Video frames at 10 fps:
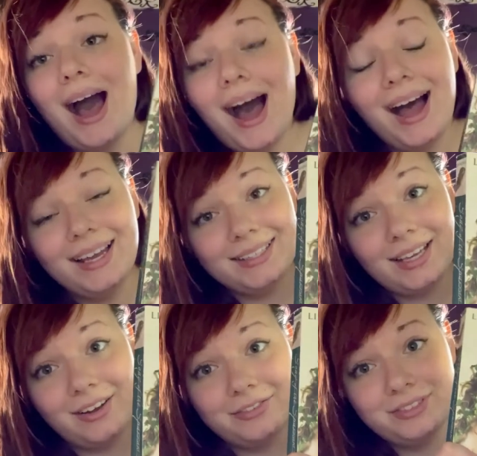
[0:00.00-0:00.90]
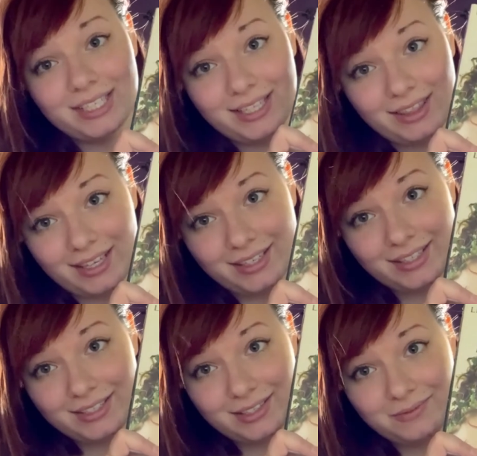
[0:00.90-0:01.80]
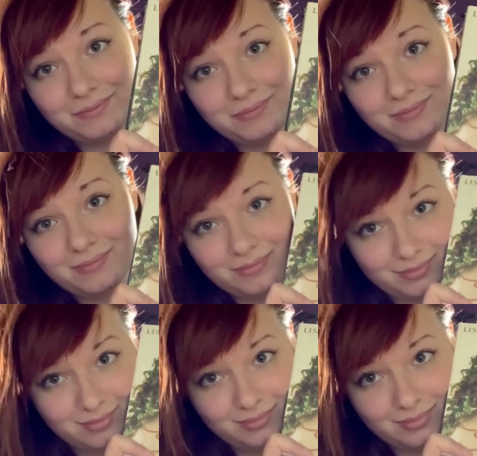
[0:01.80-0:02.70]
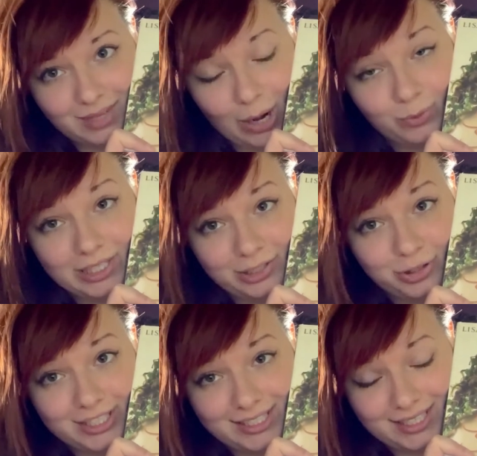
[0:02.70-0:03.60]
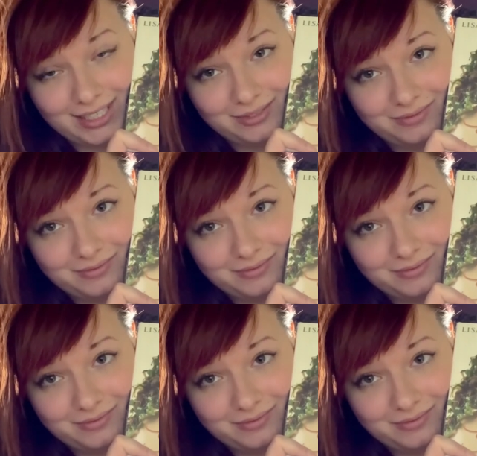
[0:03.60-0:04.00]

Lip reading: I loved in this was Tristan.